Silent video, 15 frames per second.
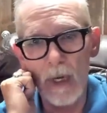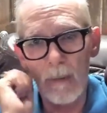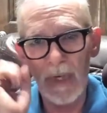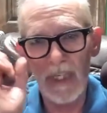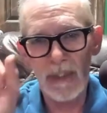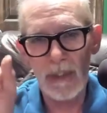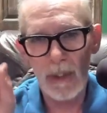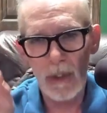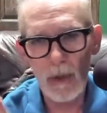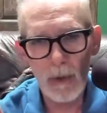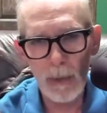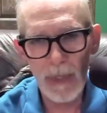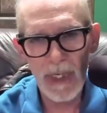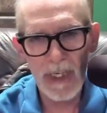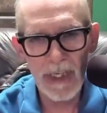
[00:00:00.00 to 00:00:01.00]
But it's a little
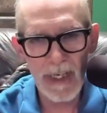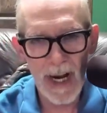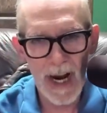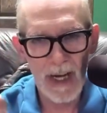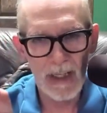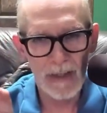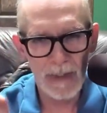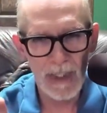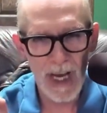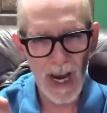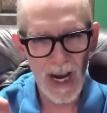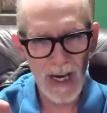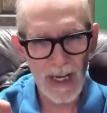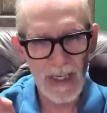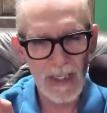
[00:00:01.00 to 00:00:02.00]
bitty,
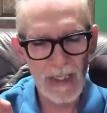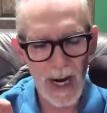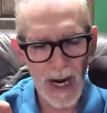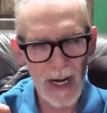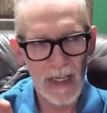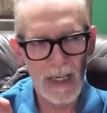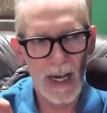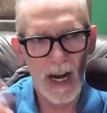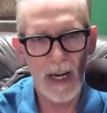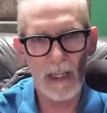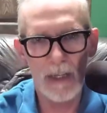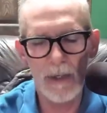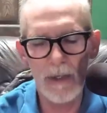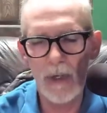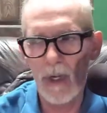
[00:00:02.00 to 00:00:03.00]
tiny
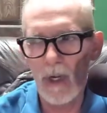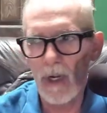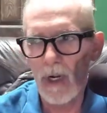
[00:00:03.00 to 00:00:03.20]
island.